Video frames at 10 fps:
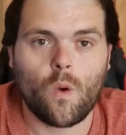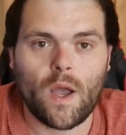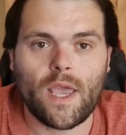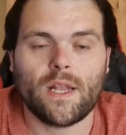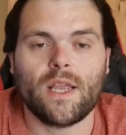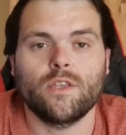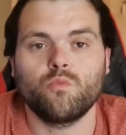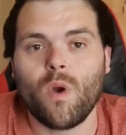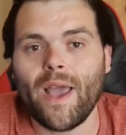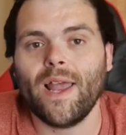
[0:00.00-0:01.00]
quiet, as
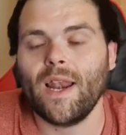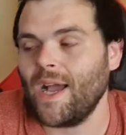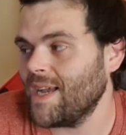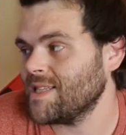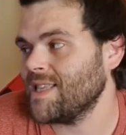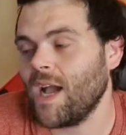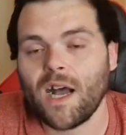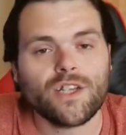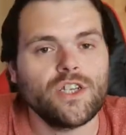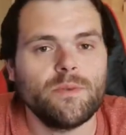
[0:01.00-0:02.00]
well as the
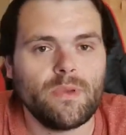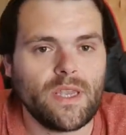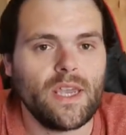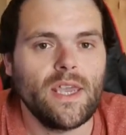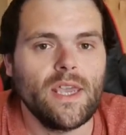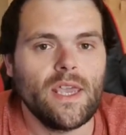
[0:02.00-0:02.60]
RGB